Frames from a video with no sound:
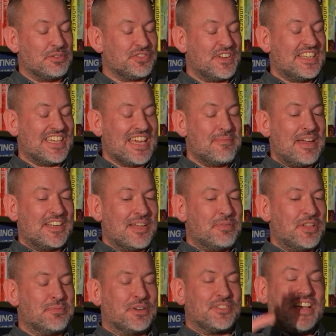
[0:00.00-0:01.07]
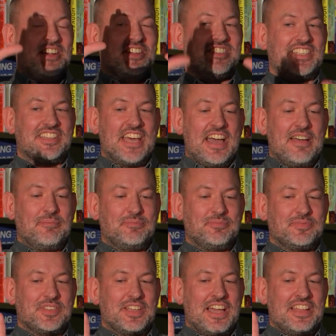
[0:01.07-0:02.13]
I was reading it in bed and I put the book down and did that.
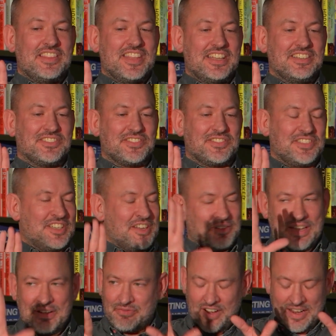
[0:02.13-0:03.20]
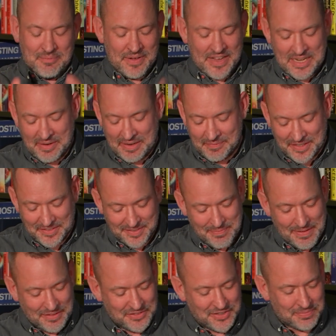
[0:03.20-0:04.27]
And then just, you know, left, right. But anyway, that's
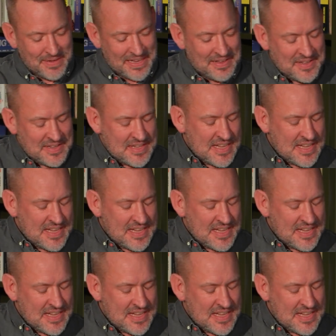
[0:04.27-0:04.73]
just me.